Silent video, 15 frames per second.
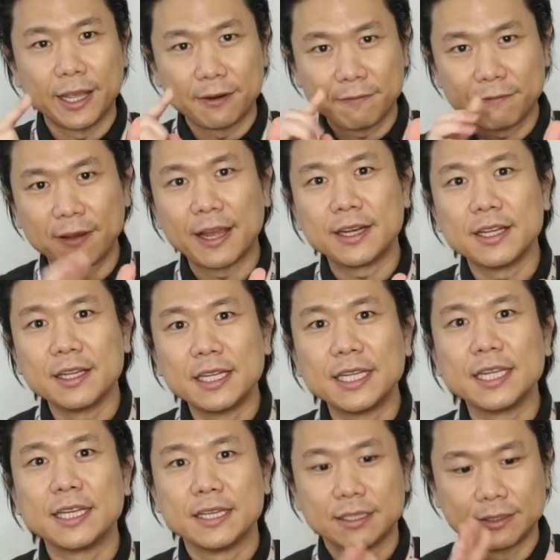and
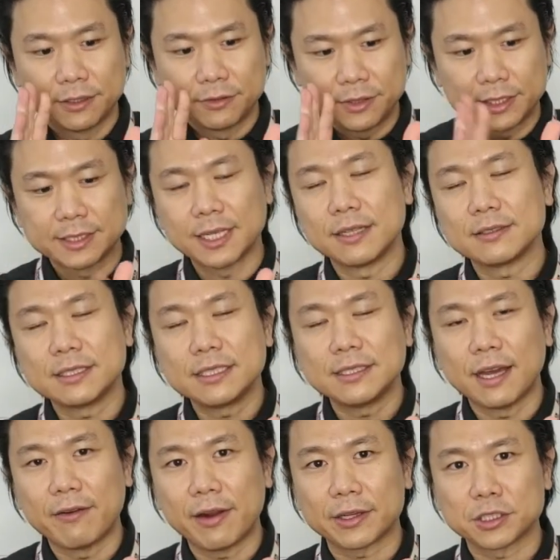finally the
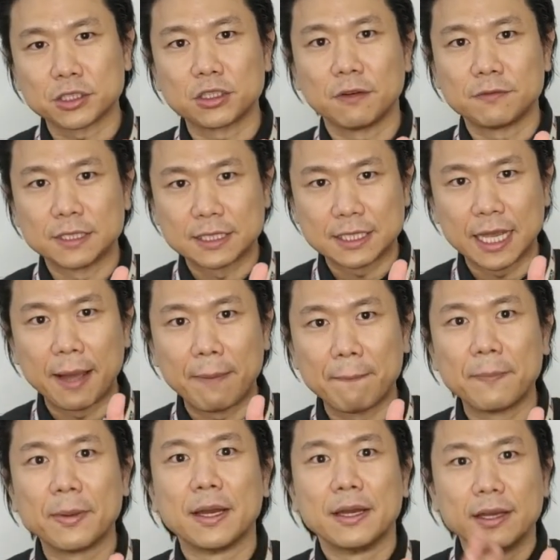resulting direction of the
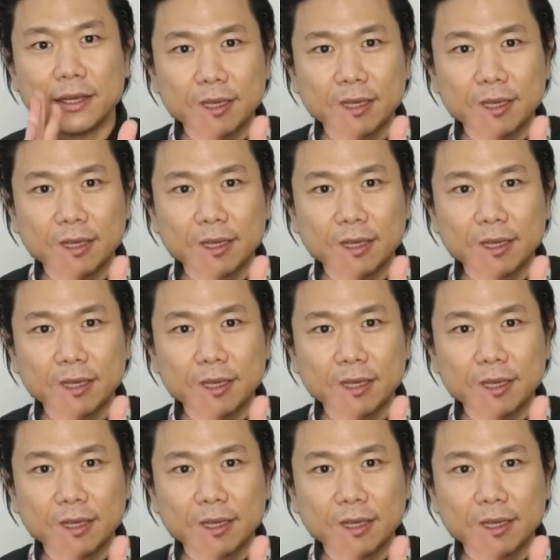thumb